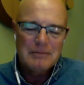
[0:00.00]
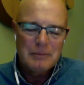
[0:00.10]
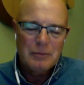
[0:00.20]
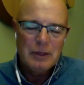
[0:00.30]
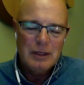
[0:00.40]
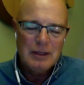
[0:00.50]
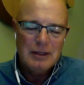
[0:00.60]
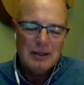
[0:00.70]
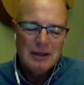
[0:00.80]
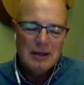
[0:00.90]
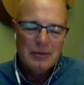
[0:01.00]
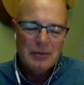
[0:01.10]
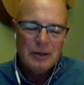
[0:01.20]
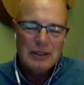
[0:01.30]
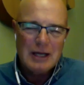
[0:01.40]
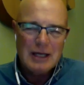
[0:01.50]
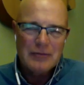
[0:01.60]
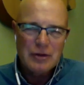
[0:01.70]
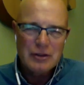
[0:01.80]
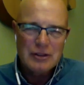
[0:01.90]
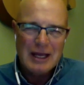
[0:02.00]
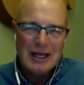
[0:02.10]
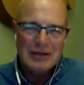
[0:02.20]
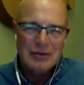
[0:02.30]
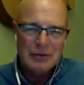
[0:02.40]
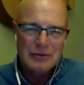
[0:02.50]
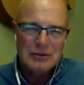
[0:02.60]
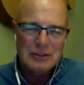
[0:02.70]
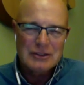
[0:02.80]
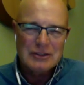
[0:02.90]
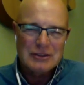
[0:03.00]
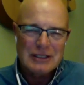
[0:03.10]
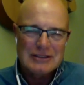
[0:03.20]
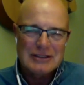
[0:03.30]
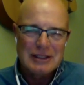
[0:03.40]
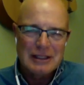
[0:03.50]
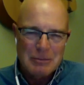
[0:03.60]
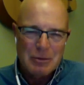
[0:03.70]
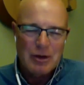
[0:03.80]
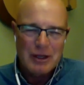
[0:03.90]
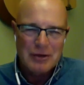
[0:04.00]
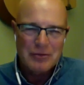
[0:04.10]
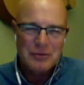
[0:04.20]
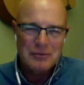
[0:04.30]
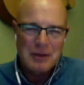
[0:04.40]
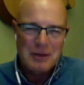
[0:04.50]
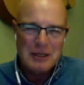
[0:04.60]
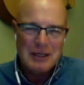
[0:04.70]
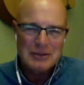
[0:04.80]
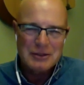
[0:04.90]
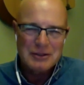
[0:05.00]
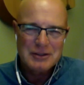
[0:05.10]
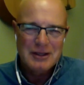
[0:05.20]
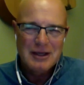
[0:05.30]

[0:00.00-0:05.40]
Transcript: We kind of couldn't handle Jesus as the liberator from domination.